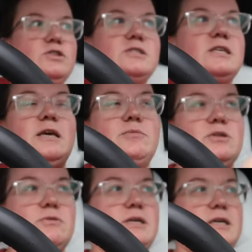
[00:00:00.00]
just keep
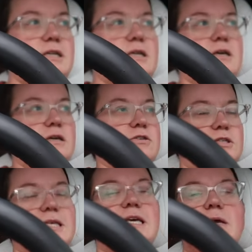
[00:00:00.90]
doing it.
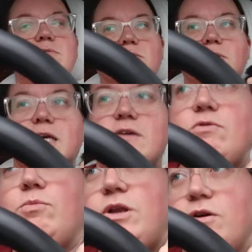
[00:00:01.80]
She's like, keep doing it
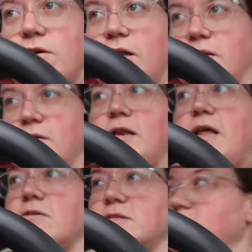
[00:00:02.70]
even when your
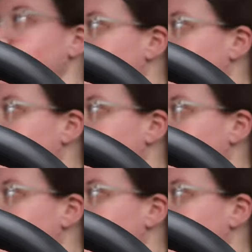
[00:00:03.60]
nails and your